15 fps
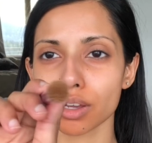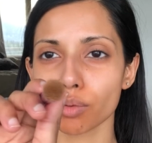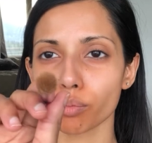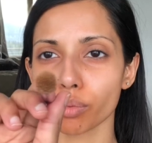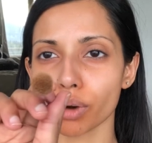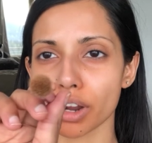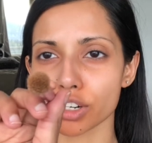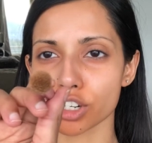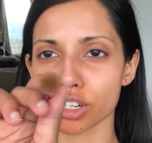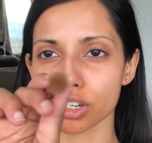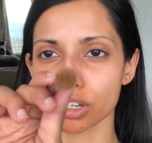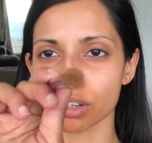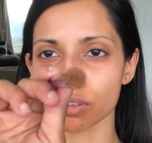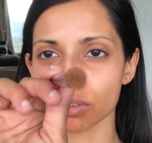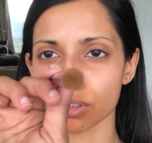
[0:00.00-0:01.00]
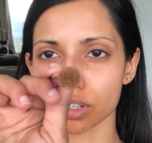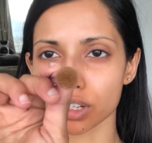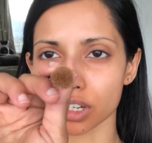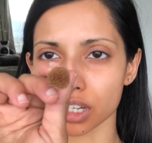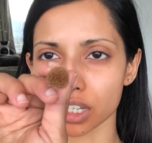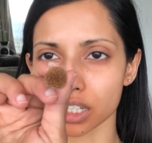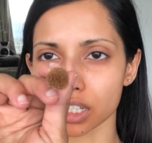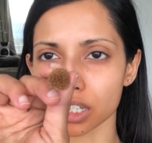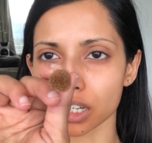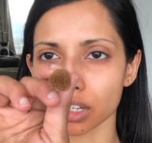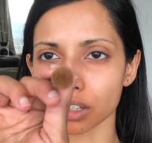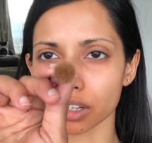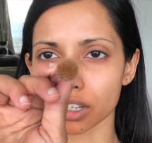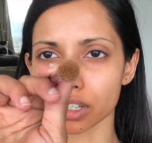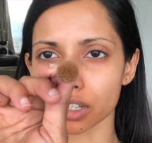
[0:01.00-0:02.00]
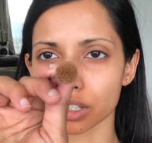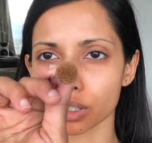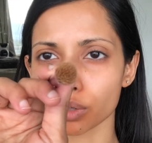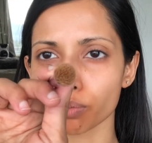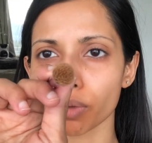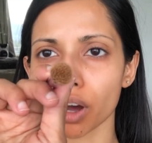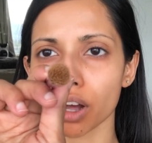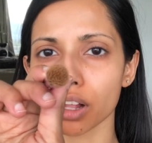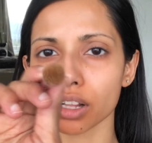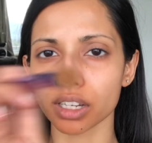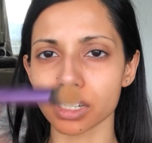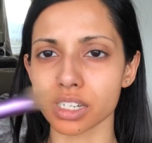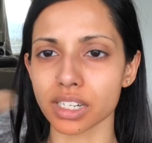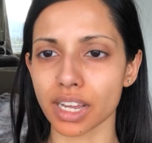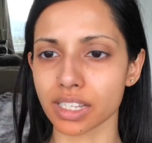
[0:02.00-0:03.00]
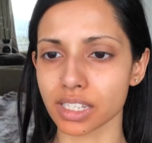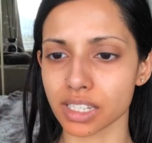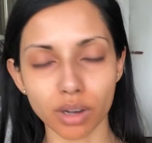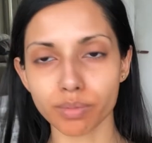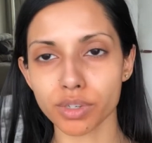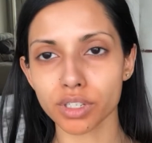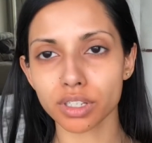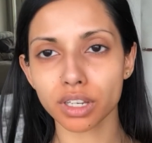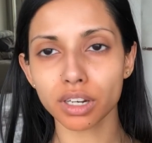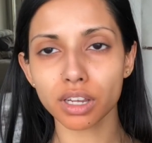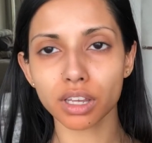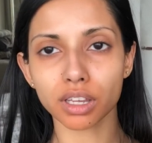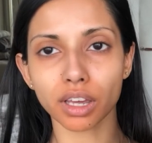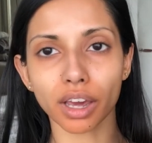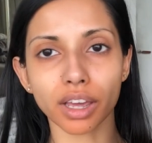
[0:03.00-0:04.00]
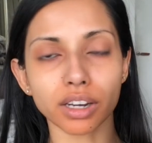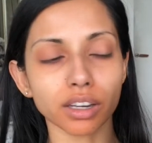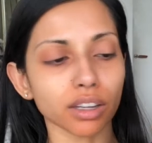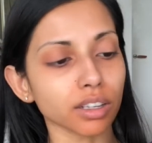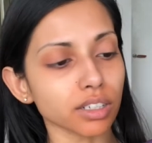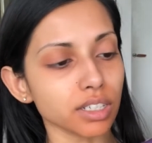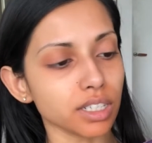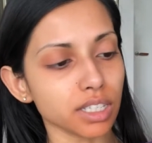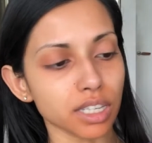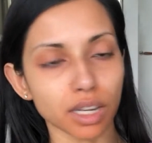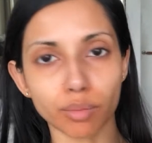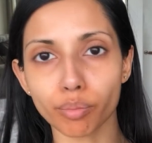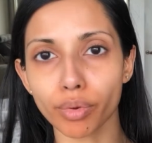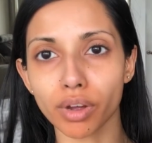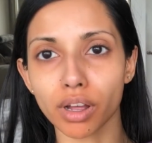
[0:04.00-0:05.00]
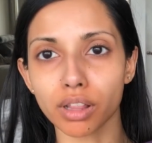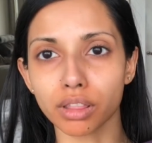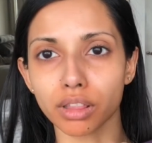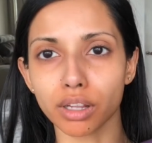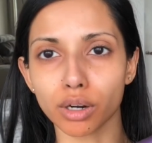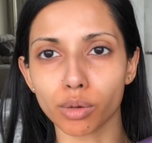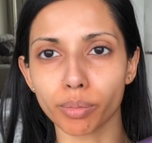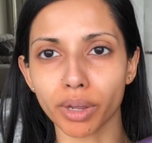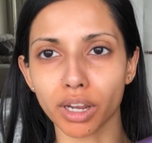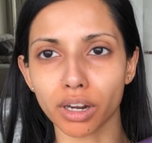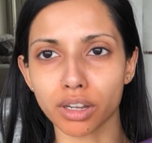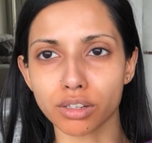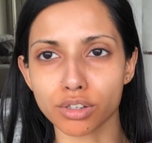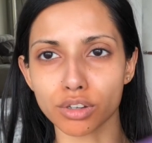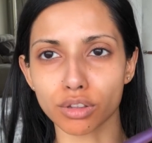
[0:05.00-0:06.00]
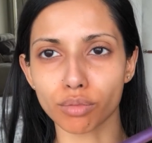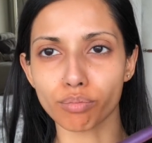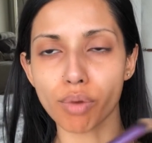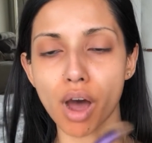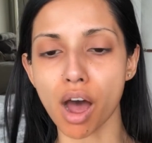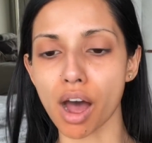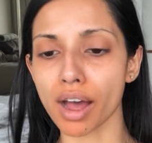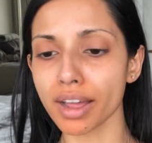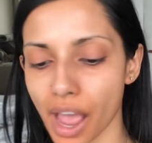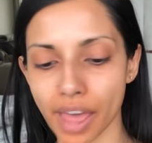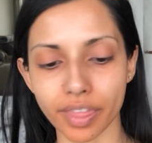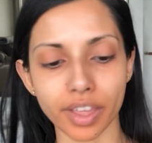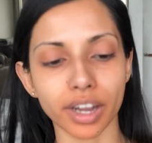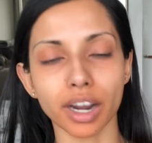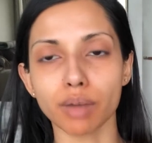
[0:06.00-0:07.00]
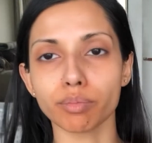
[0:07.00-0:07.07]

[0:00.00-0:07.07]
brush to use to conceal because it's small and dense. I'm just gonna again dip a little bit into the pot, and then I'm